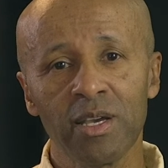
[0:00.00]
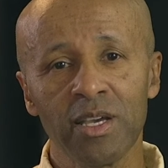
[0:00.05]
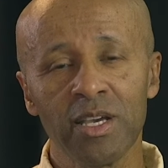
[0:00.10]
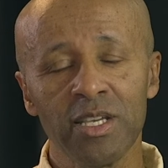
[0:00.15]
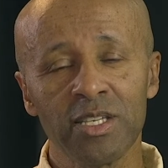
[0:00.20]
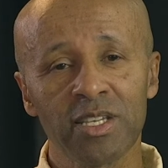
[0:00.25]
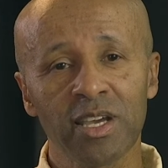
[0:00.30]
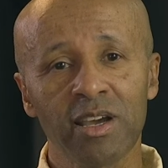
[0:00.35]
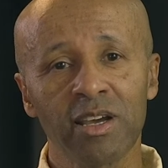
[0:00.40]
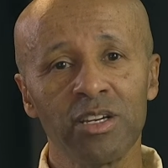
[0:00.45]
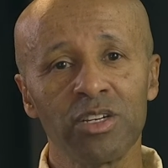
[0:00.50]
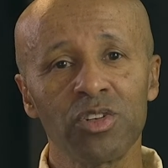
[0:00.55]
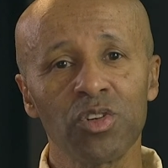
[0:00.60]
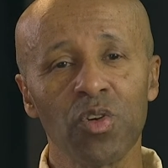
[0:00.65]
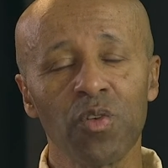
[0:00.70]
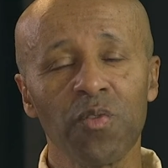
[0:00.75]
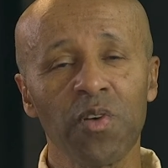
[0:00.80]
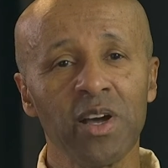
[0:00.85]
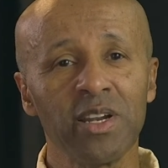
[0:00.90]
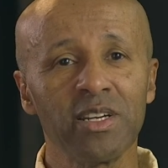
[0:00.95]
is a
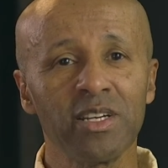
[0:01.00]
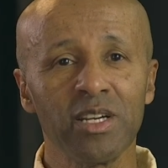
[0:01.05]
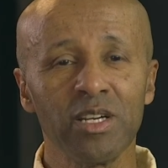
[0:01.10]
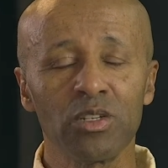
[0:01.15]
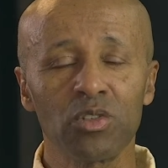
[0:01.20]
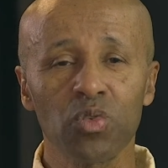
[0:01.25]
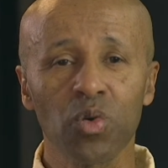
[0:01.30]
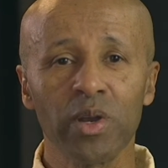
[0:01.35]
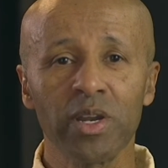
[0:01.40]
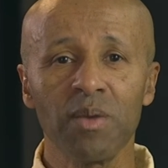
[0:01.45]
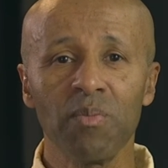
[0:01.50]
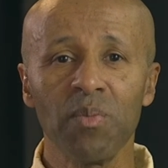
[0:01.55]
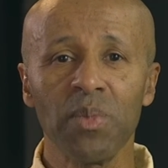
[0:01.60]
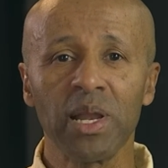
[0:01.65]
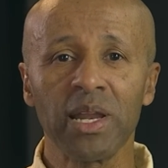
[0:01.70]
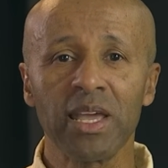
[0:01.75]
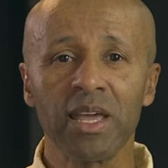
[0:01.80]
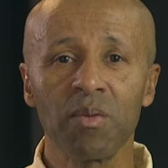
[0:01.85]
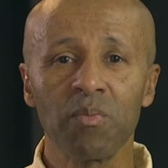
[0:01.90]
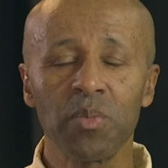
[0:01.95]
country of 120
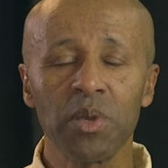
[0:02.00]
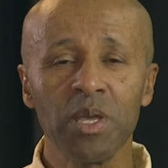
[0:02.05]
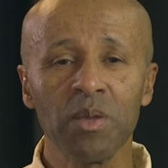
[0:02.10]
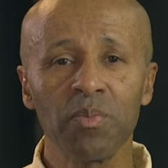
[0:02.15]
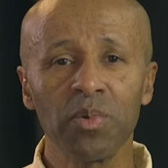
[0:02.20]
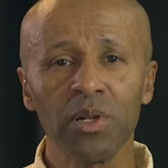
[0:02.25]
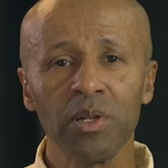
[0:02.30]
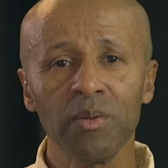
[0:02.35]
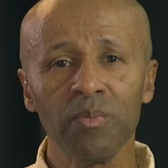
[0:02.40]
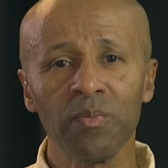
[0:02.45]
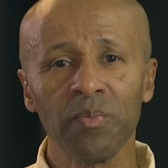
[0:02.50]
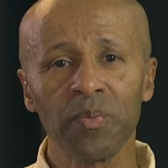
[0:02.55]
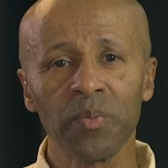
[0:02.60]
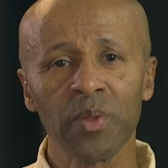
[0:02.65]
million people.